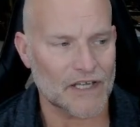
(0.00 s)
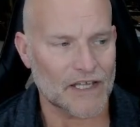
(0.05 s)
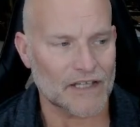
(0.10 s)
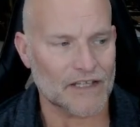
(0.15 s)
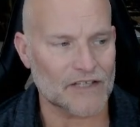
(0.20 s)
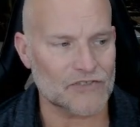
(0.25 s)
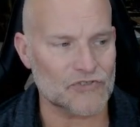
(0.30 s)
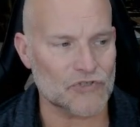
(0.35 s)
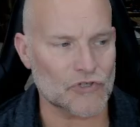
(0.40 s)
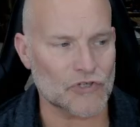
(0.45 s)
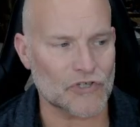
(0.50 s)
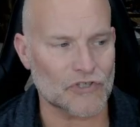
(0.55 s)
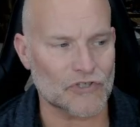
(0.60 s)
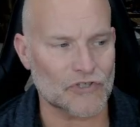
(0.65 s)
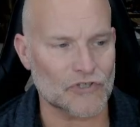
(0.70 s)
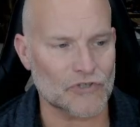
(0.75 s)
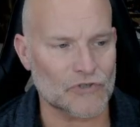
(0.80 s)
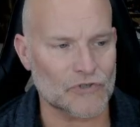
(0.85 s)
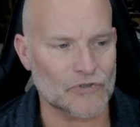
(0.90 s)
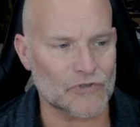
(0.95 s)
that you can
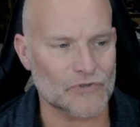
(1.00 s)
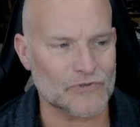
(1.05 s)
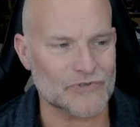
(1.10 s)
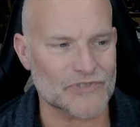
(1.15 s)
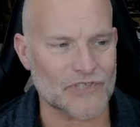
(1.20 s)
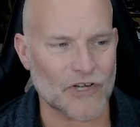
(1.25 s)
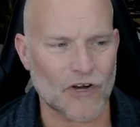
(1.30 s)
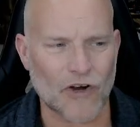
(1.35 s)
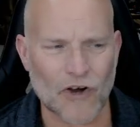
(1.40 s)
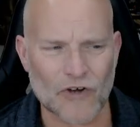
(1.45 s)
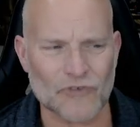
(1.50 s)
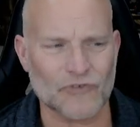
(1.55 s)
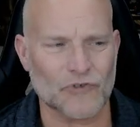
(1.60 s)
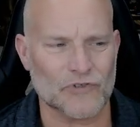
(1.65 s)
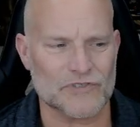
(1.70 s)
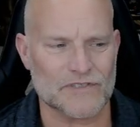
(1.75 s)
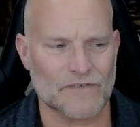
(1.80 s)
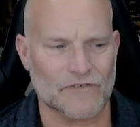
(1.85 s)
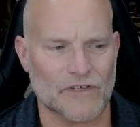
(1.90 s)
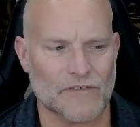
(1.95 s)
use, all
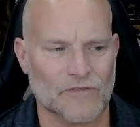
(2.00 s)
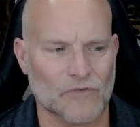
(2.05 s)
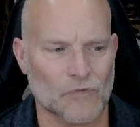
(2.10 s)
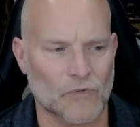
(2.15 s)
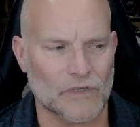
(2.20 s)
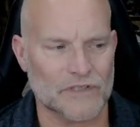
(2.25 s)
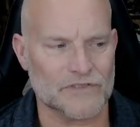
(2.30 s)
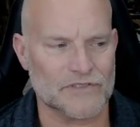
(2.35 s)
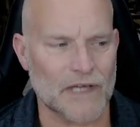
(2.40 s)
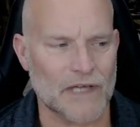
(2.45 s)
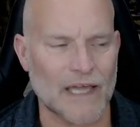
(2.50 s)
sorts of different ones.